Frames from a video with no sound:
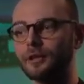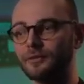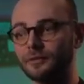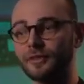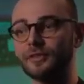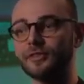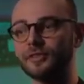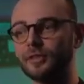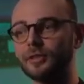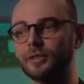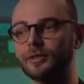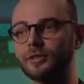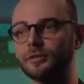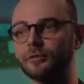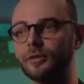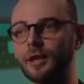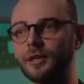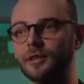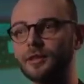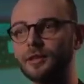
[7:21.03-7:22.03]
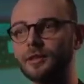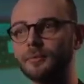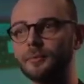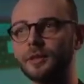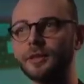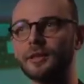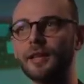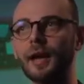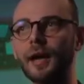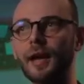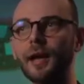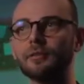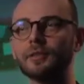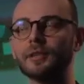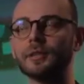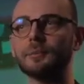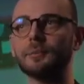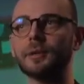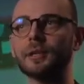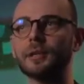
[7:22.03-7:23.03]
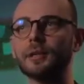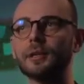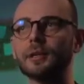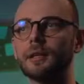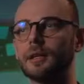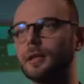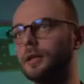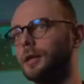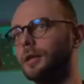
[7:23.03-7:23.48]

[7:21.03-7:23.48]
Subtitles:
are physically degraded, but they haven't been